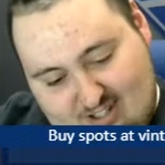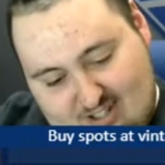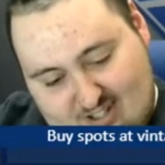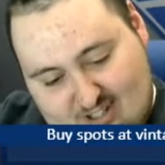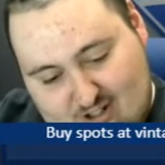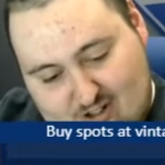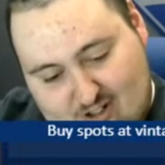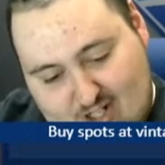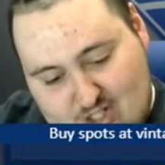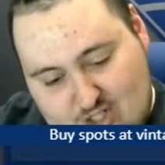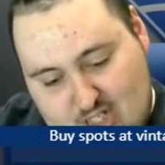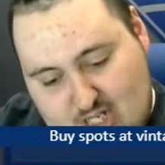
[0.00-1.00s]
All
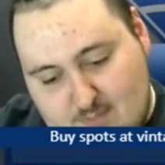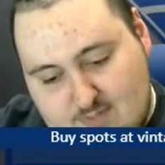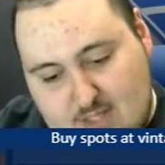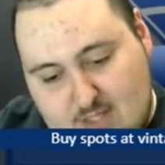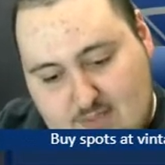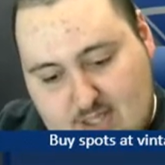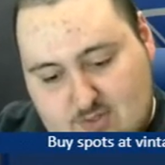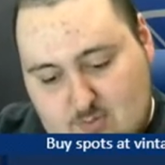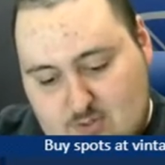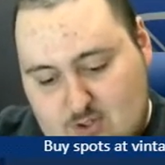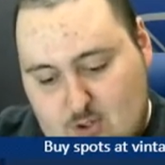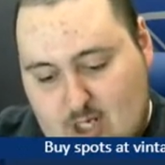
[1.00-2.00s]
right, James. This
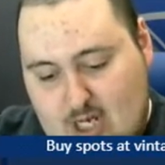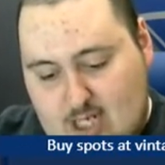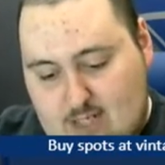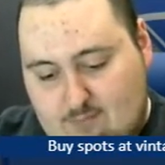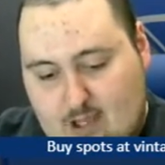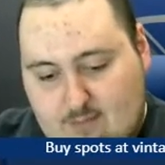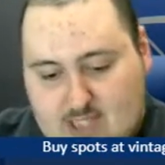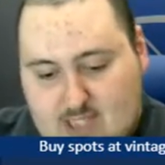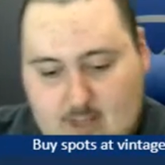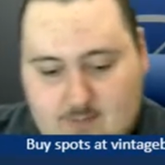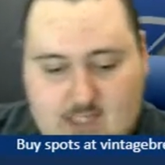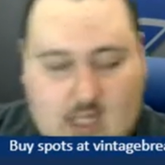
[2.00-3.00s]
was your 85
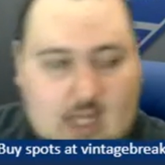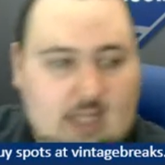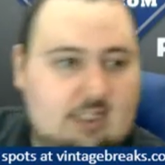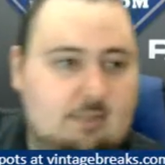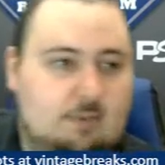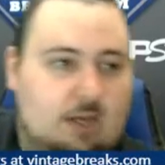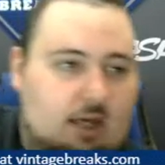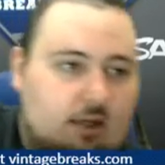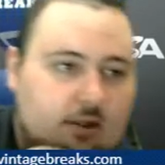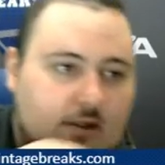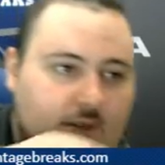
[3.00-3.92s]
Tops hockey pack.